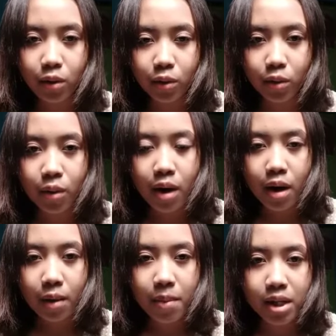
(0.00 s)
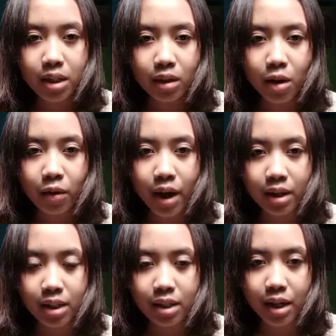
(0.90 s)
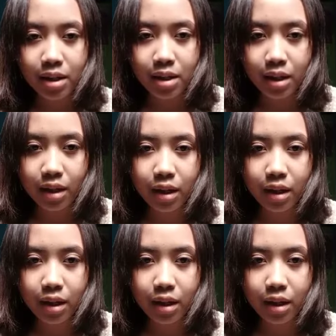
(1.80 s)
2. Based on existence.